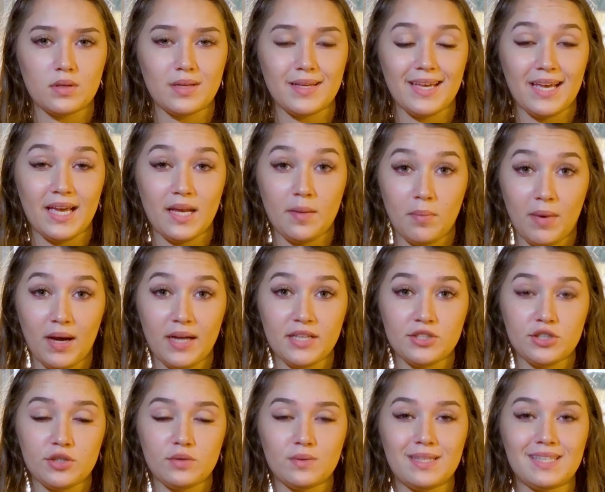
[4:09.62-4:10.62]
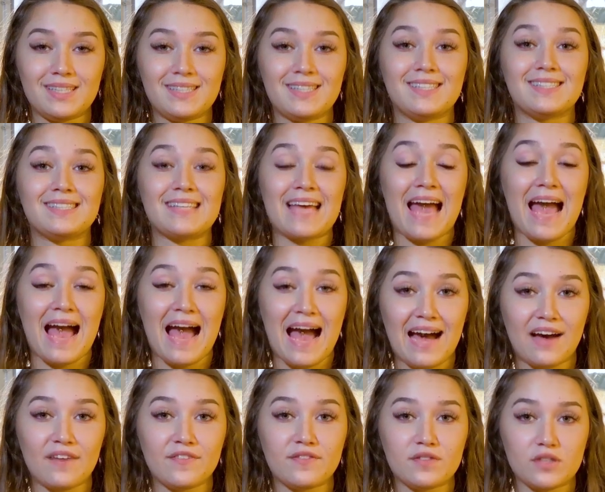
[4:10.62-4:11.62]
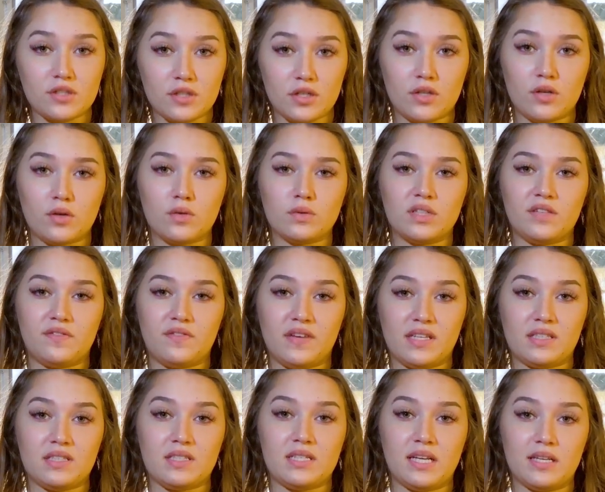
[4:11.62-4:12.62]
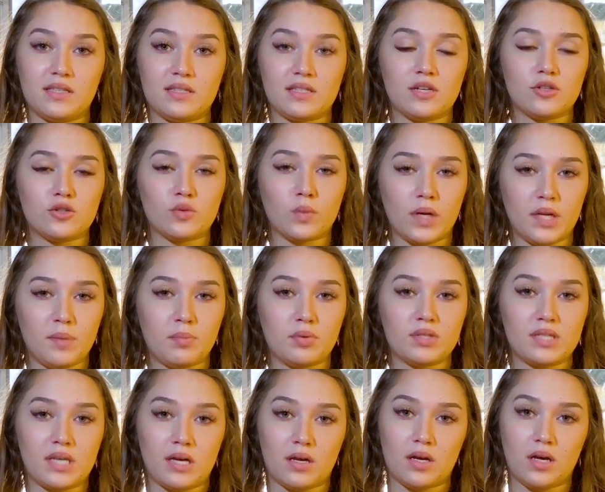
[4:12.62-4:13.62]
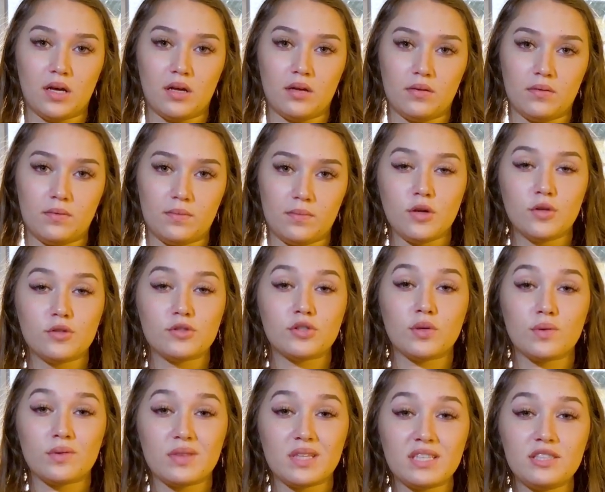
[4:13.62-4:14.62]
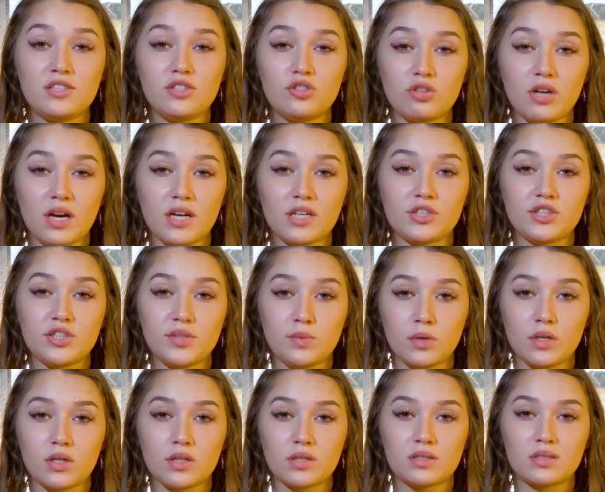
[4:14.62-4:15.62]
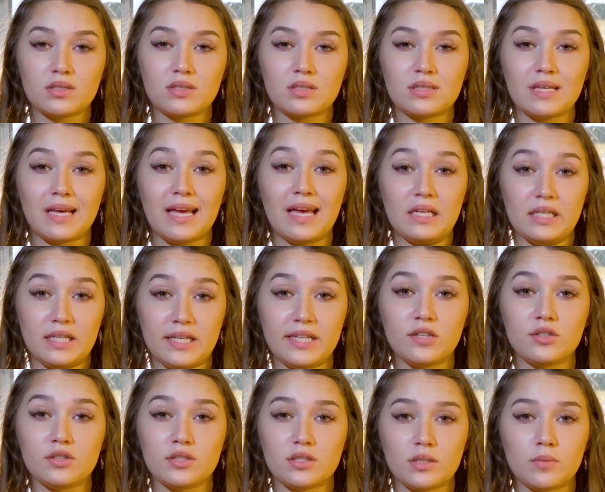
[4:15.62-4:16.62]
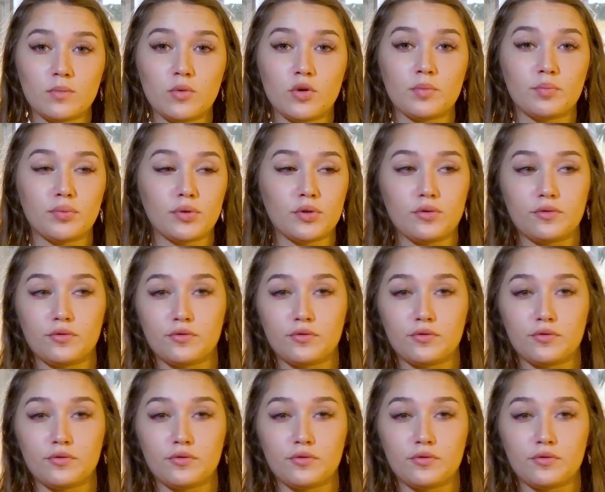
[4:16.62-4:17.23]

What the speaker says: And mind you, this is after OnlyFans takes their 20% cut. So this strategy works, and here's some more proof.